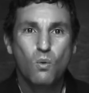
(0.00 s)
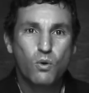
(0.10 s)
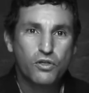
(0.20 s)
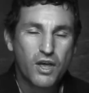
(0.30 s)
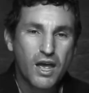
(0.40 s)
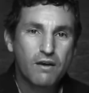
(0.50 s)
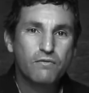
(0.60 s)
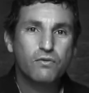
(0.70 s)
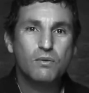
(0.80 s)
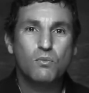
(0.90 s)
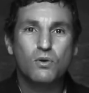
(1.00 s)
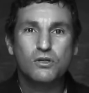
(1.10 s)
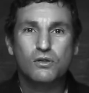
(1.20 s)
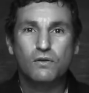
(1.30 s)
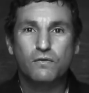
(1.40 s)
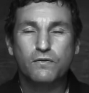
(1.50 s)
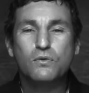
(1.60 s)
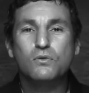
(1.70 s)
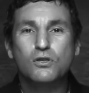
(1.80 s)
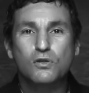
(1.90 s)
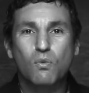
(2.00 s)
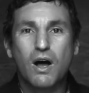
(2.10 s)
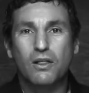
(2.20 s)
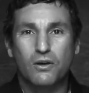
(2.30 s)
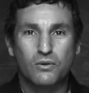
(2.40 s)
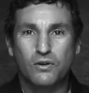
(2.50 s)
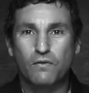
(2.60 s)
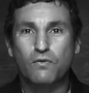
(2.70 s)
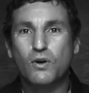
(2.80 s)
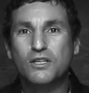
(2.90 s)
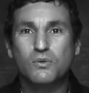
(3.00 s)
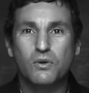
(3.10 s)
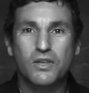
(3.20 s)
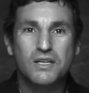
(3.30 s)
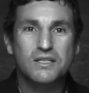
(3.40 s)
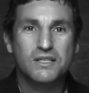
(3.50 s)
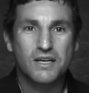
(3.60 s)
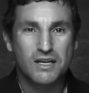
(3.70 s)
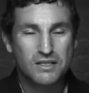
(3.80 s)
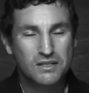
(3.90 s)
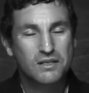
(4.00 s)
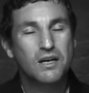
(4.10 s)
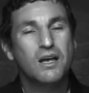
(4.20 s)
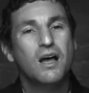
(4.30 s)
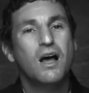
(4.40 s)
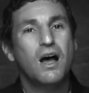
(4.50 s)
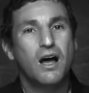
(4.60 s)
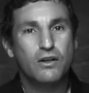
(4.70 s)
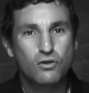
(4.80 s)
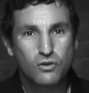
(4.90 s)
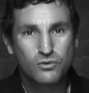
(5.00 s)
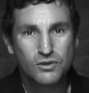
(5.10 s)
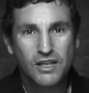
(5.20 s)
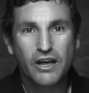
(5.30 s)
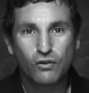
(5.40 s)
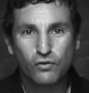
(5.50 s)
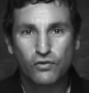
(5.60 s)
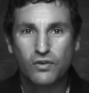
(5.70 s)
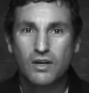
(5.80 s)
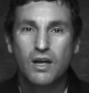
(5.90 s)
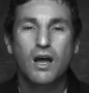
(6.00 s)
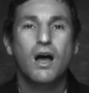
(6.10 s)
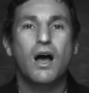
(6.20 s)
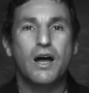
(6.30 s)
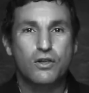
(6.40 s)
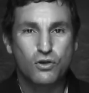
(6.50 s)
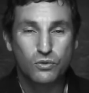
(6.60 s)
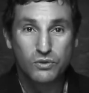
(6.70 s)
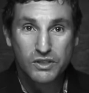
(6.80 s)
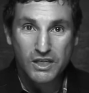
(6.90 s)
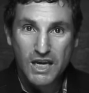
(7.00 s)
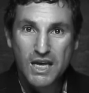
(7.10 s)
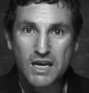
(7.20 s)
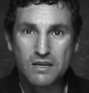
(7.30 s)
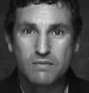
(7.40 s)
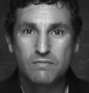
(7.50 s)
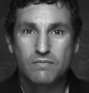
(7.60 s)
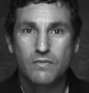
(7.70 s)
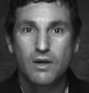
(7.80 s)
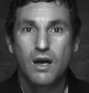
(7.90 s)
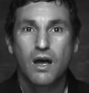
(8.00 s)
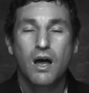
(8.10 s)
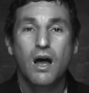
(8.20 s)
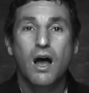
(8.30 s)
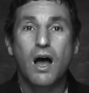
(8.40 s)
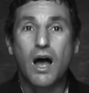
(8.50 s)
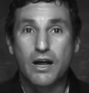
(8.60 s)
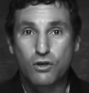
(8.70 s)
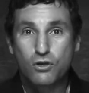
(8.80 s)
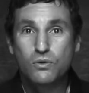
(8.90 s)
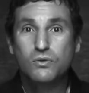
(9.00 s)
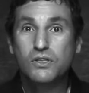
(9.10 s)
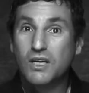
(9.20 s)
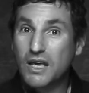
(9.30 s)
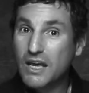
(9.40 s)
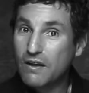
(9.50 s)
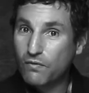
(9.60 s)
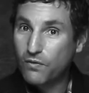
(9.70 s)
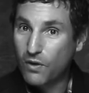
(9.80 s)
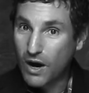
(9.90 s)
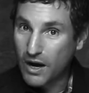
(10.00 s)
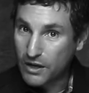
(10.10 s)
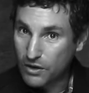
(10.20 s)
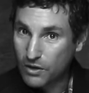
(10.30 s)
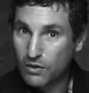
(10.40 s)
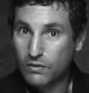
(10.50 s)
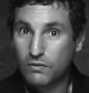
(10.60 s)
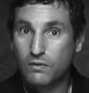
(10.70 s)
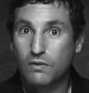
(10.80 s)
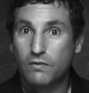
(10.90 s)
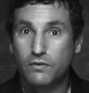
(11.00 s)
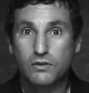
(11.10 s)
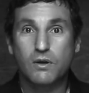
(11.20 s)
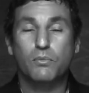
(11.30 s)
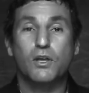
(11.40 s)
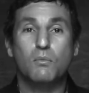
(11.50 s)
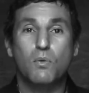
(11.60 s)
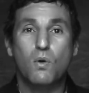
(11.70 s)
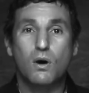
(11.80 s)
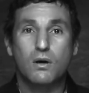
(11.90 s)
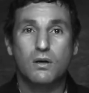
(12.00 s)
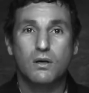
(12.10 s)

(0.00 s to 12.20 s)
With every morsel of food swallowed, a voice within says, I choose life. I choose to eat. I choose to eat, for I yearn for something more.